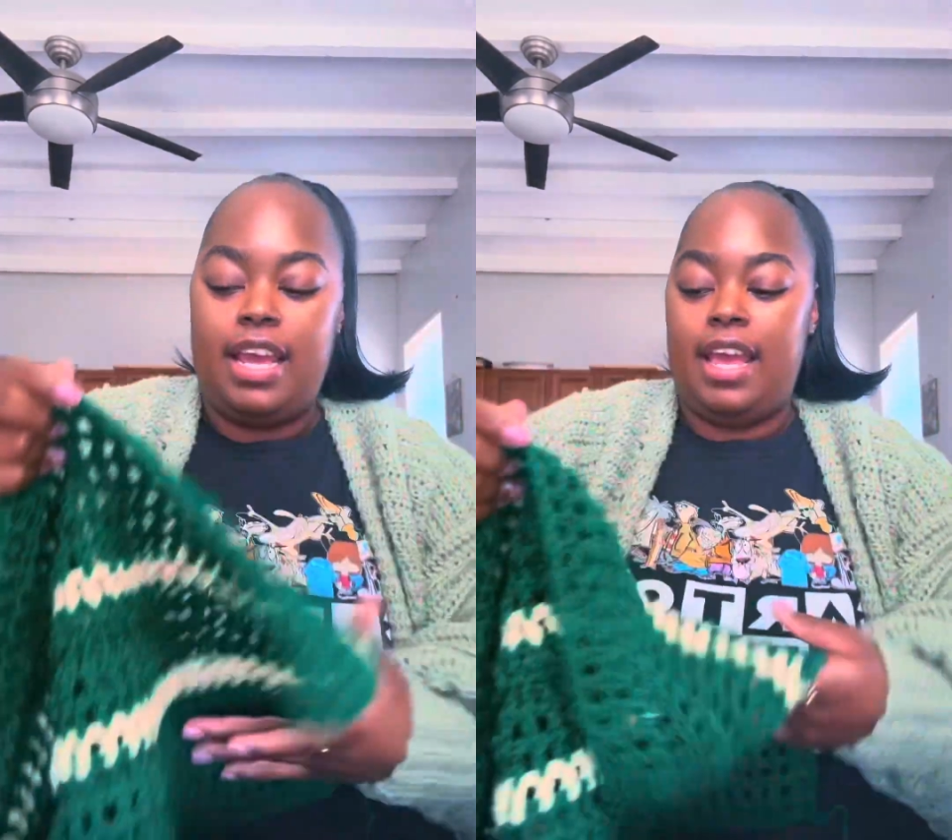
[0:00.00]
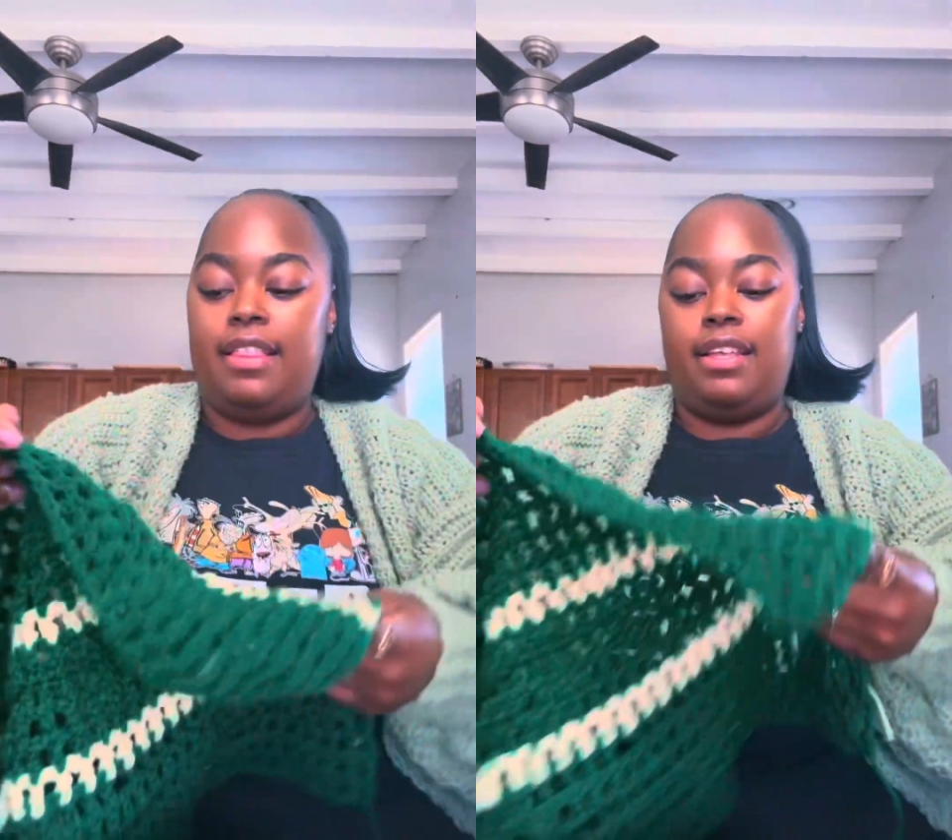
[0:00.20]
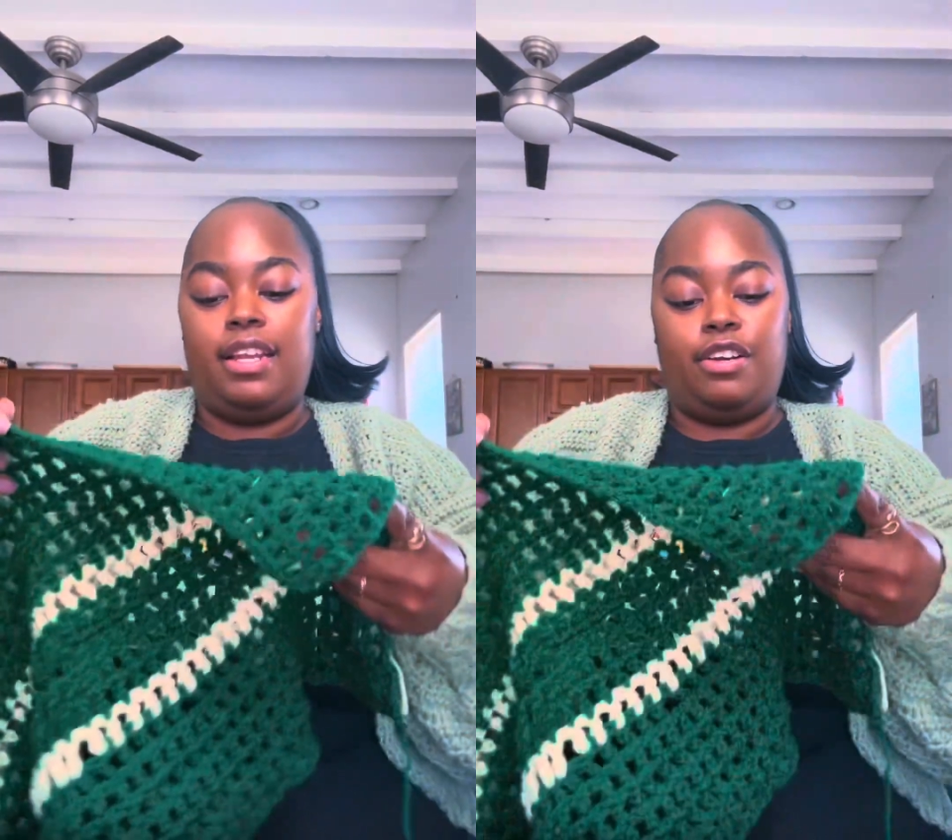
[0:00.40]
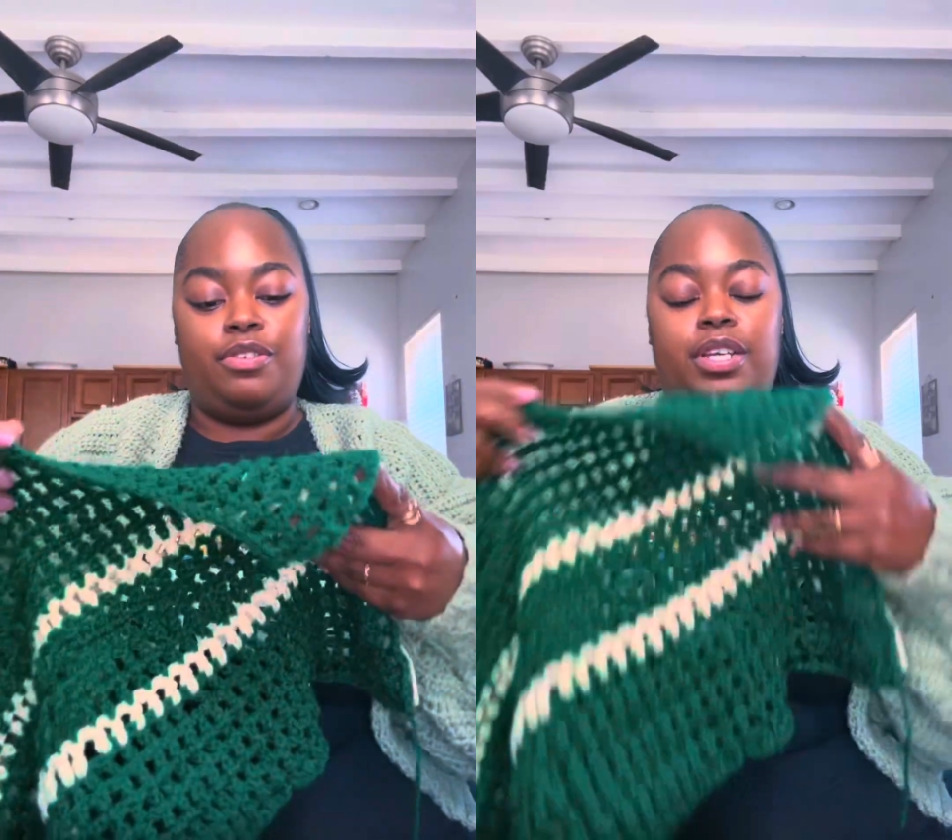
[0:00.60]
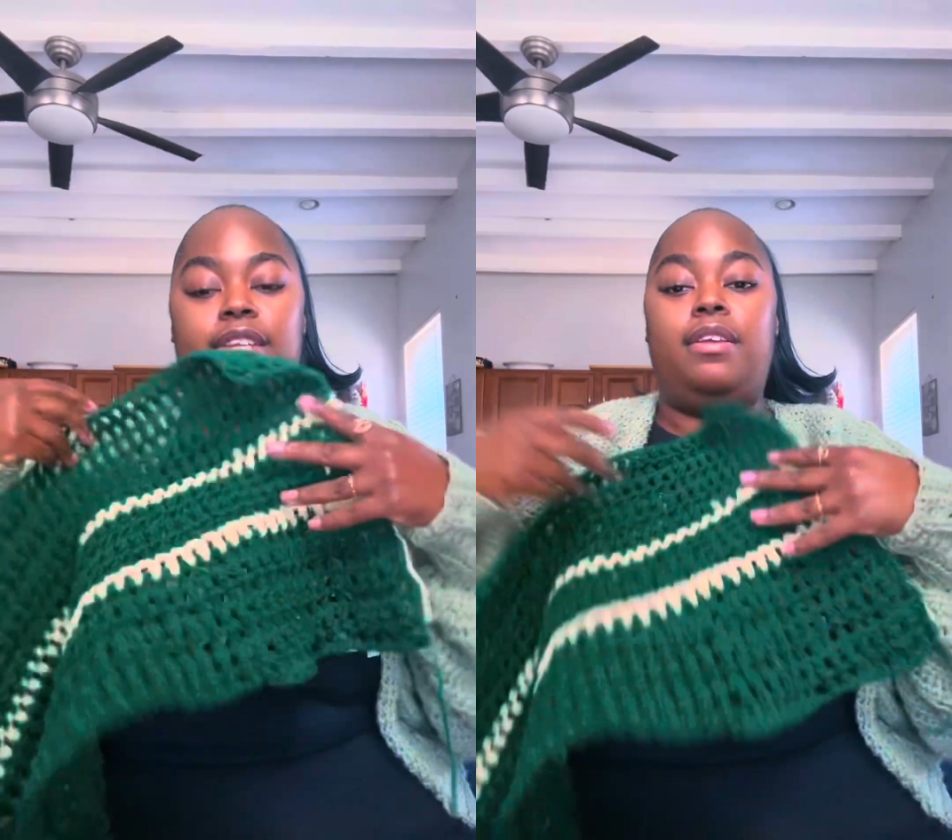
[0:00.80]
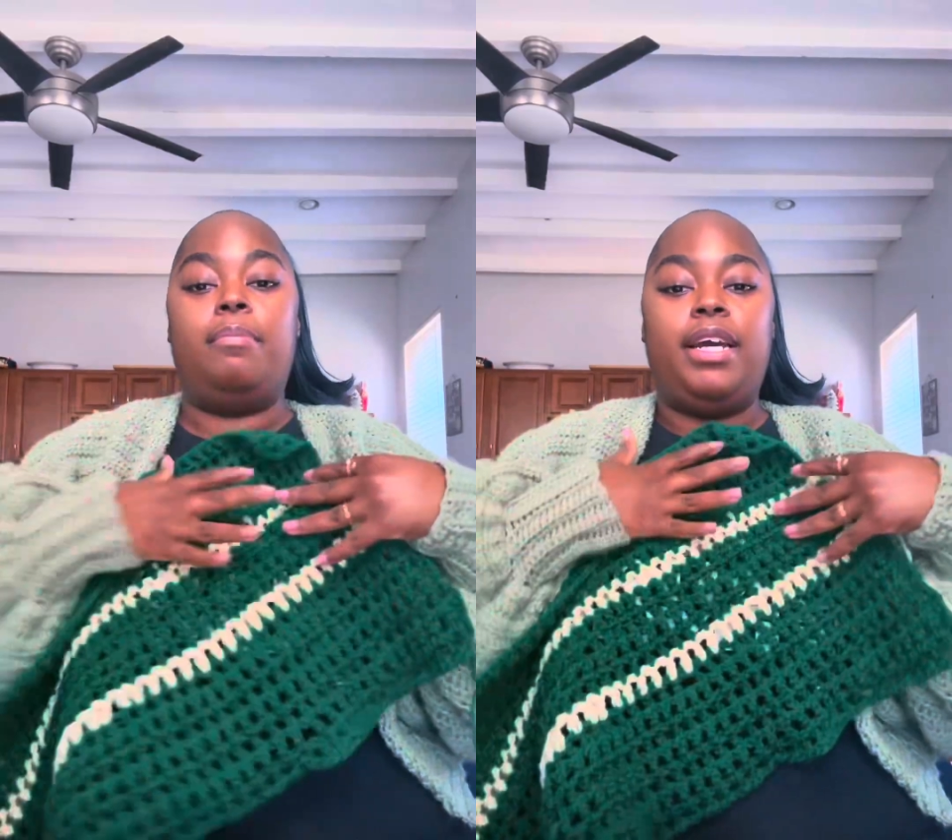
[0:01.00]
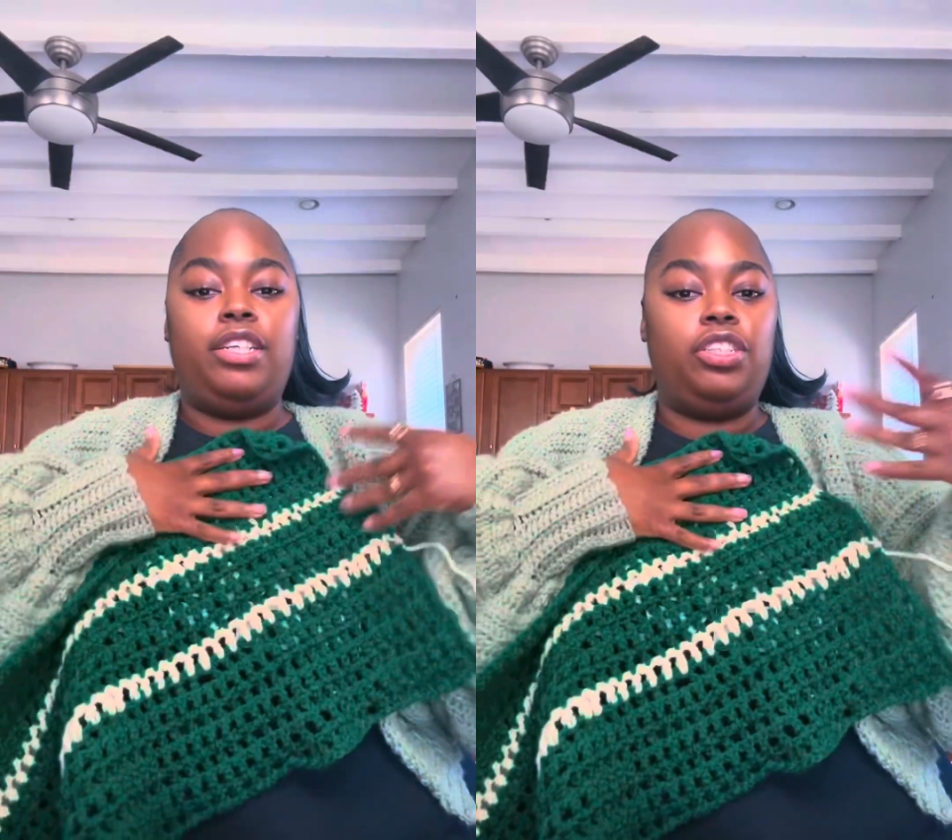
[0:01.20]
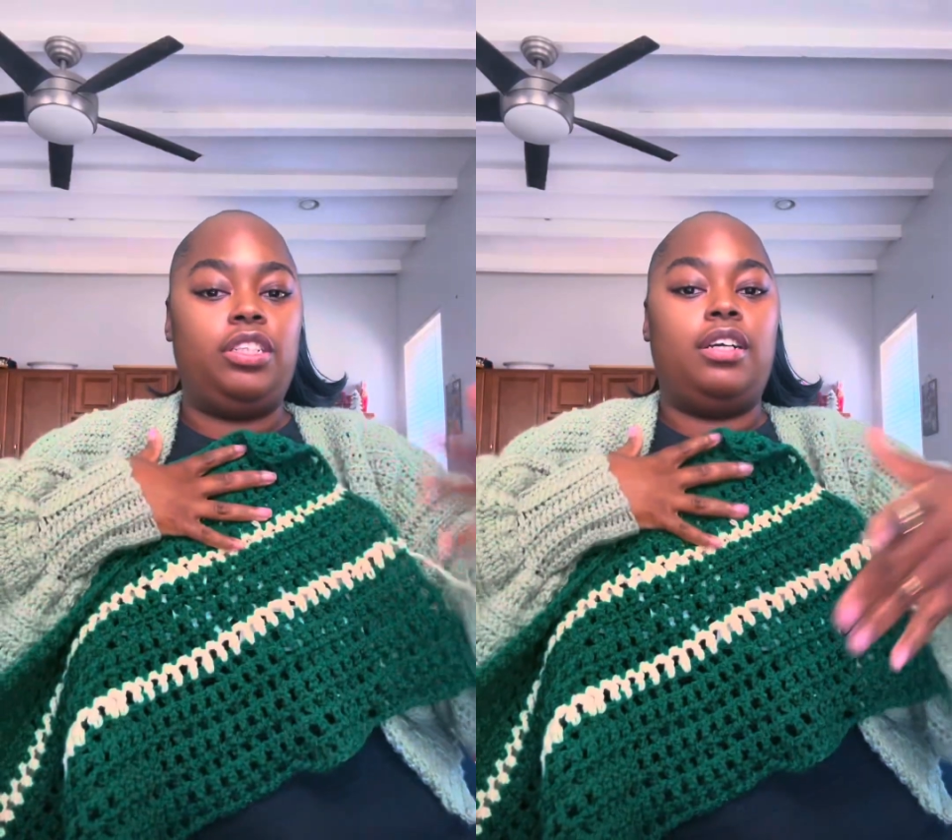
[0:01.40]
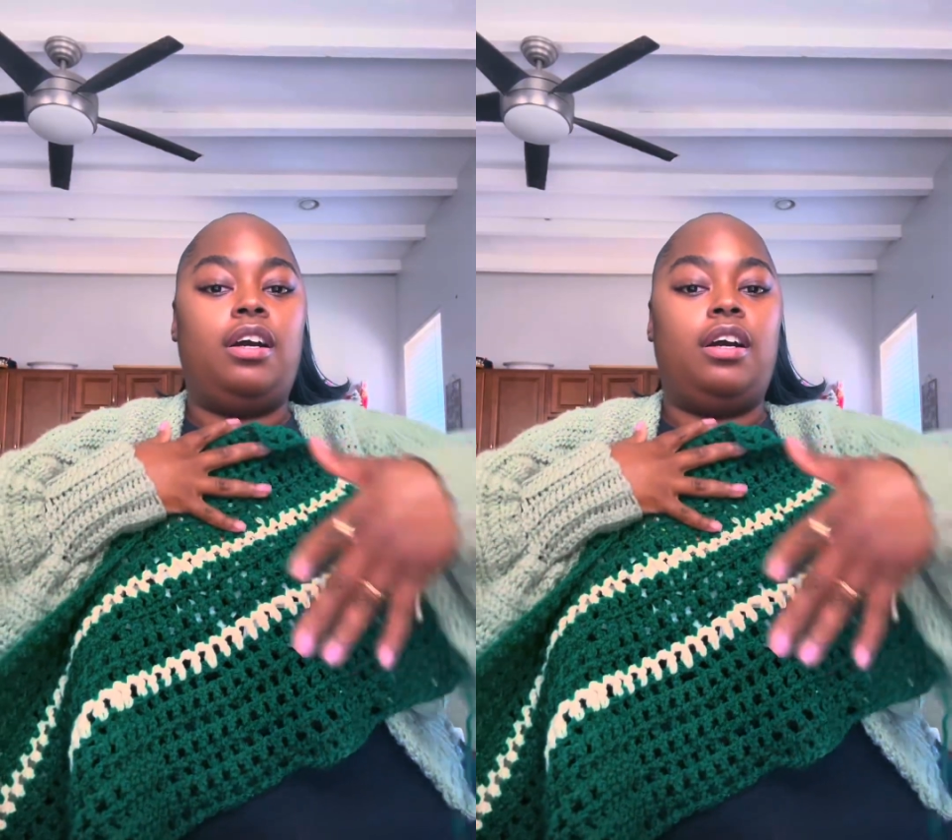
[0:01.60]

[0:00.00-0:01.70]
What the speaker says: and then it created the mesh.